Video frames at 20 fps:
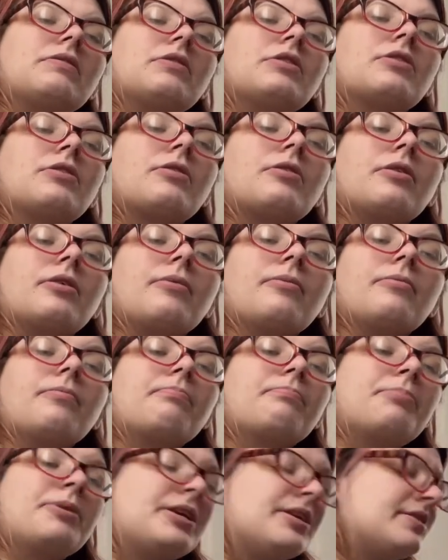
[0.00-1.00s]
your
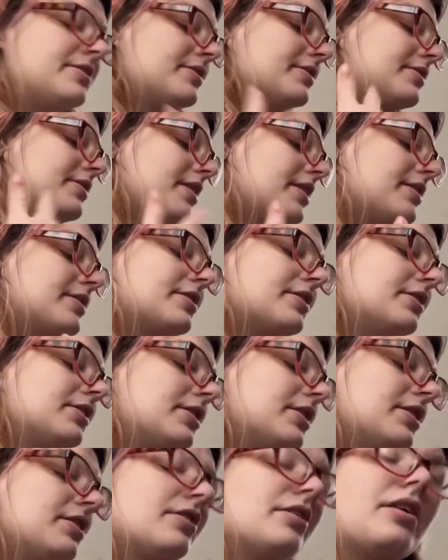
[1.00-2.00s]
piece stays
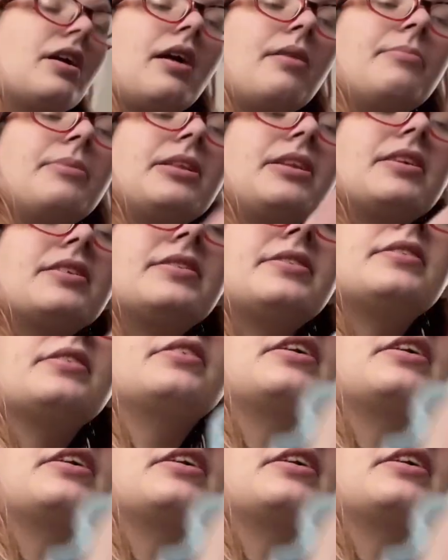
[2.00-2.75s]
cleaner i mean it still